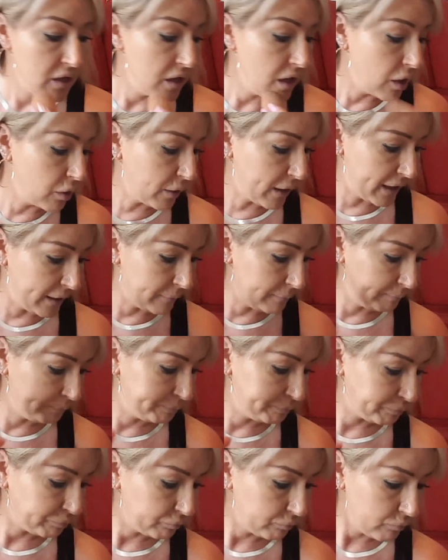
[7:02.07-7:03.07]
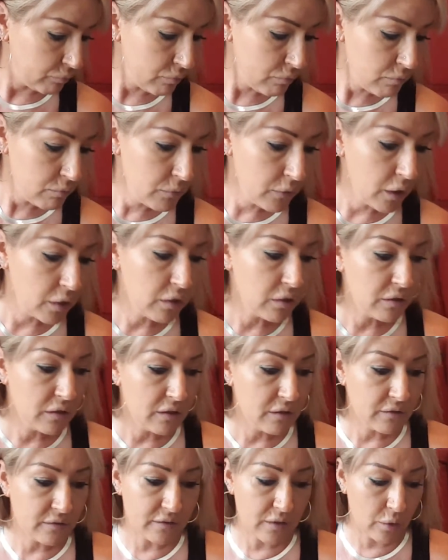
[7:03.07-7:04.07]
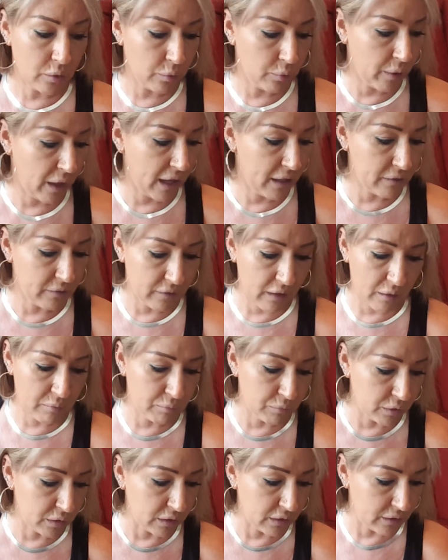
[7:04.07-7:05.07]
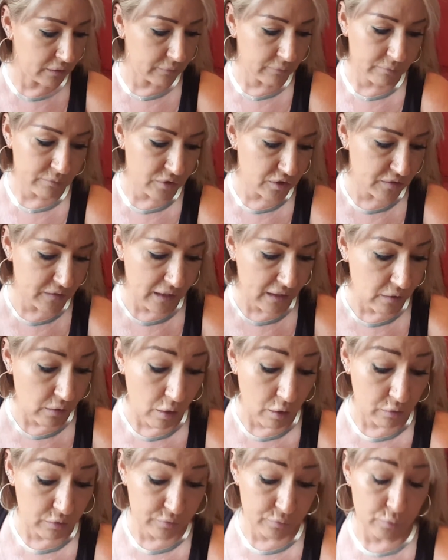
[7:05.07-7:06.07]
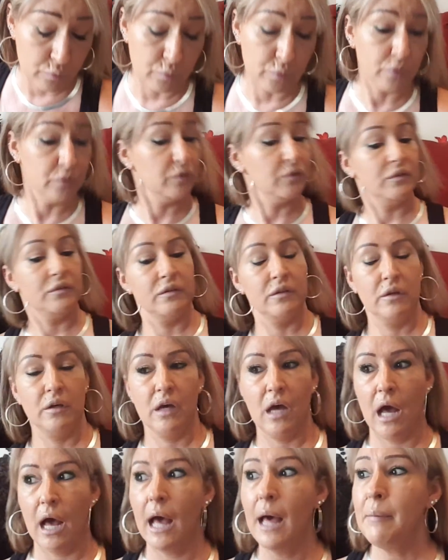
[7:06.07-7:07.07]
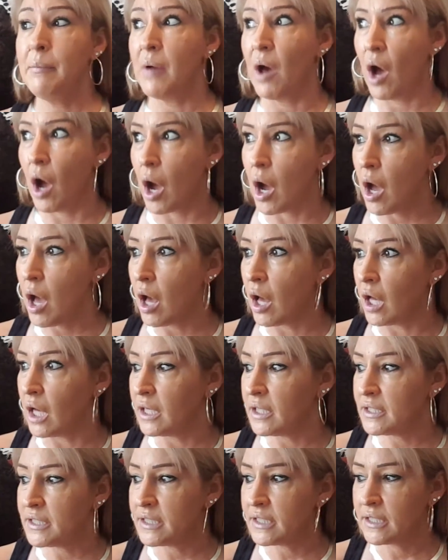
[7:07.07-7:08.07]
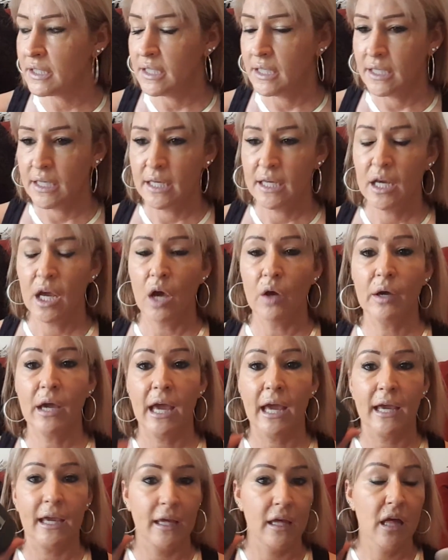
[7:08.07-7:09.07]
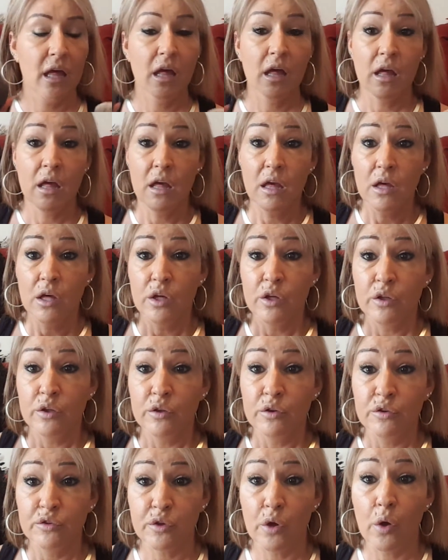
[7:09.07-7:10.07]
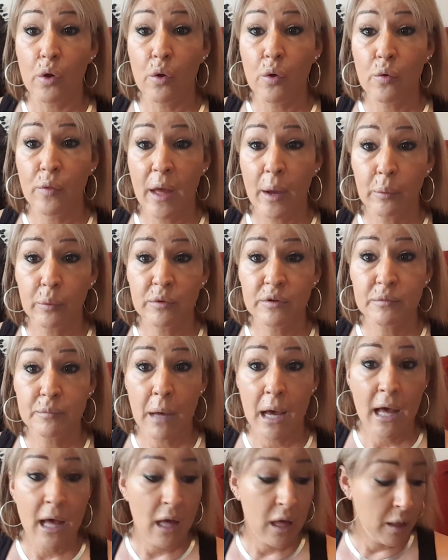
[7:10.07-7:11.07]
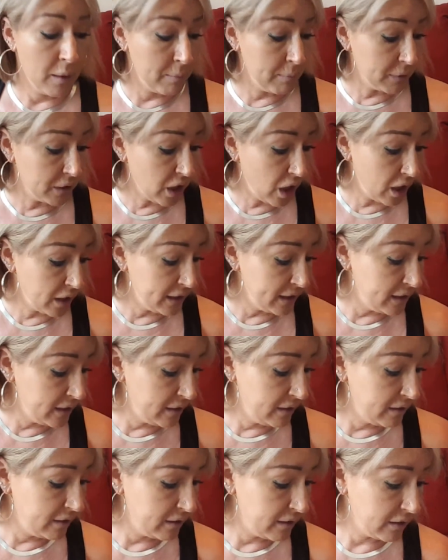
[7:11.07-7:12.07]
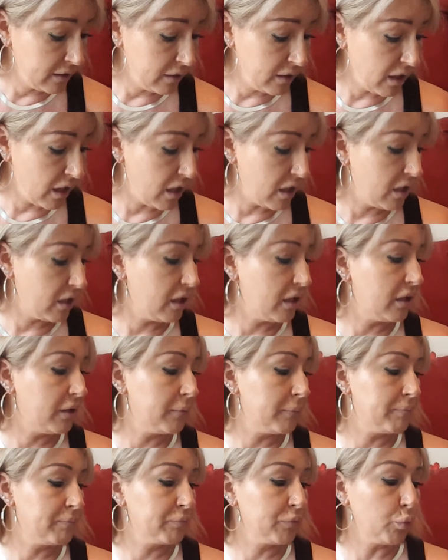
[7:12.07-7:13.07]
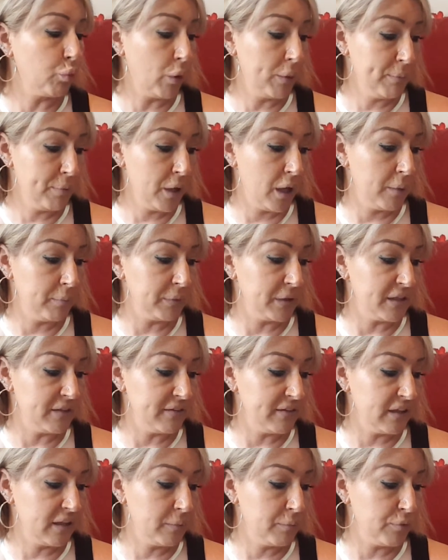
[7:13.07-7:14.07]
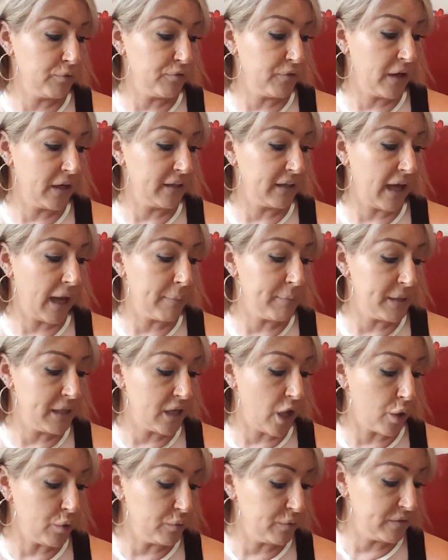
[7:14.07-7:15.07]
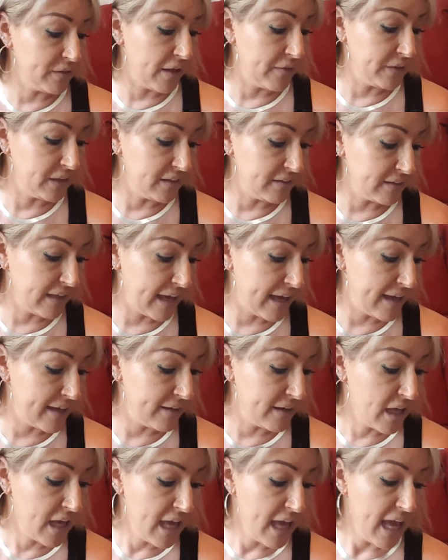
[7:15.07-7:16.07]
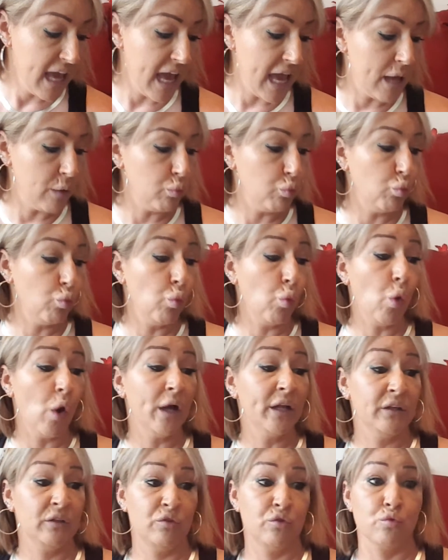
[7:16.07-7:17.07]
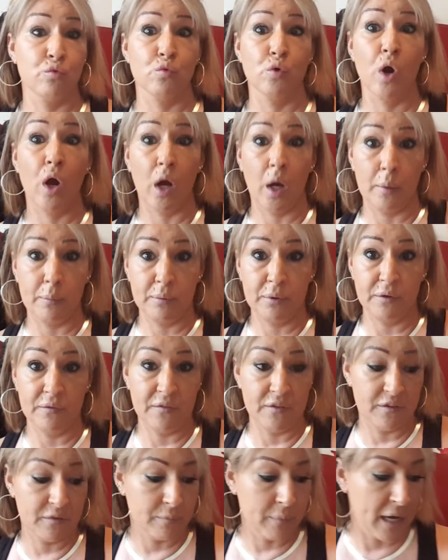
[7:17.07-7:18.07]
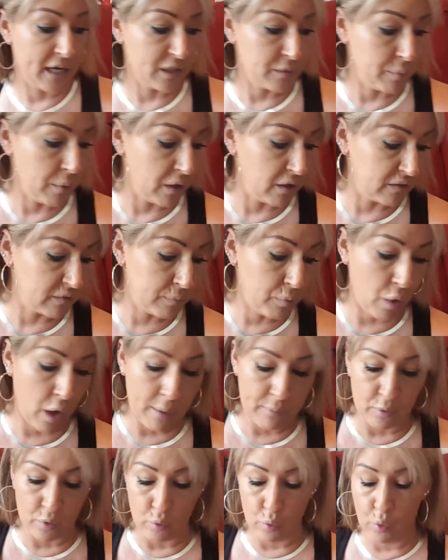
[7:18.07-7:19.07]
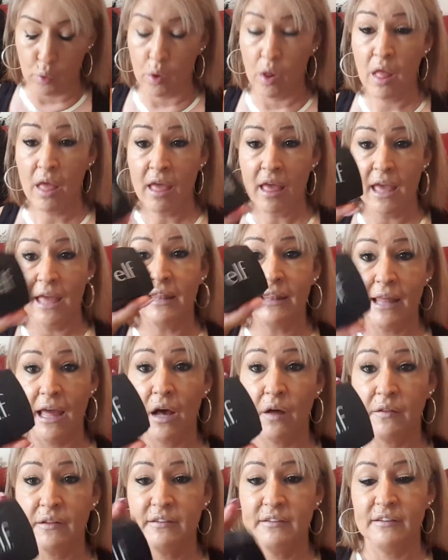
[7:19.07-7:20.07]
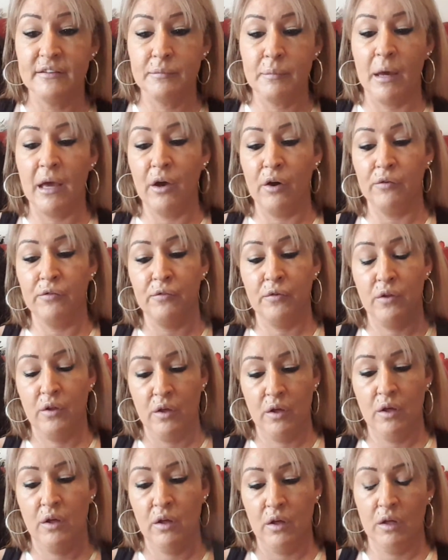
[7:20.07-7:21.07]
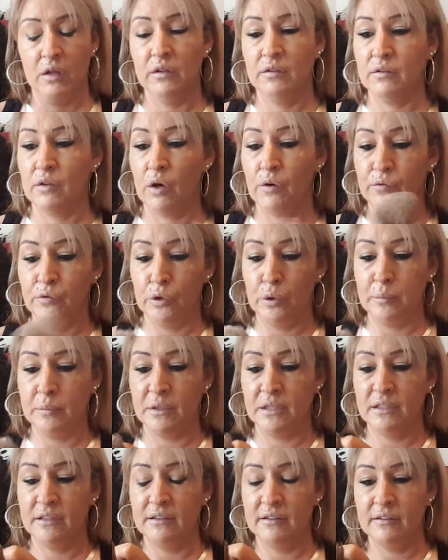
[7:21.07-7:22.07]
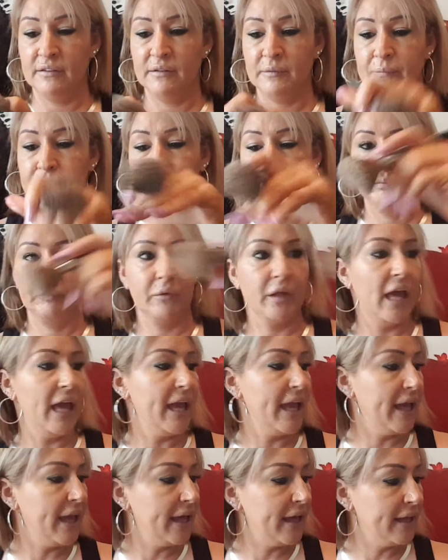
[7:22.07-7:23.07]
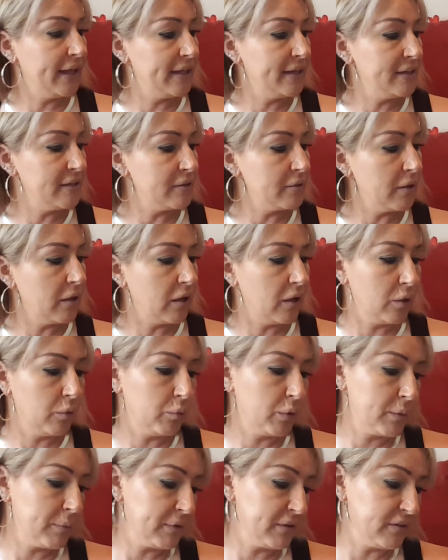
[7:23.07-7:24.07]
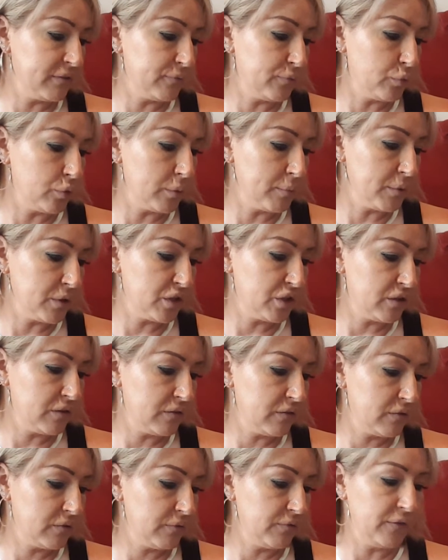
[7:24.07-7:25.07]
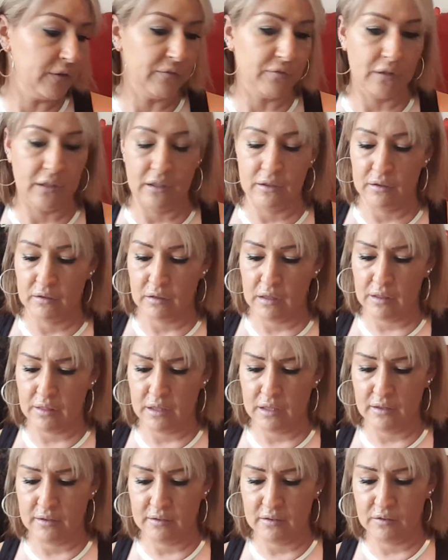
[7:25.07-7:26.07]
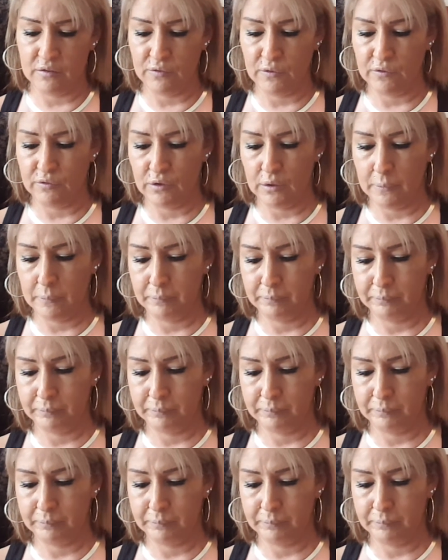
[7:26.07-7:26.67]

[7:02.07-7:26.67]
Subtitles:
Okay. So I'm really just at a loss for words. I'm hot. Okay. So that was my Milani 1 pump Conceal and Perfect. I'm in 07 Sand, and 1 drop of the Smasbox primer oil. And now this is my e.l.f. Soft Luminance. And one of my Sephora brushes, 50. I think this is 50.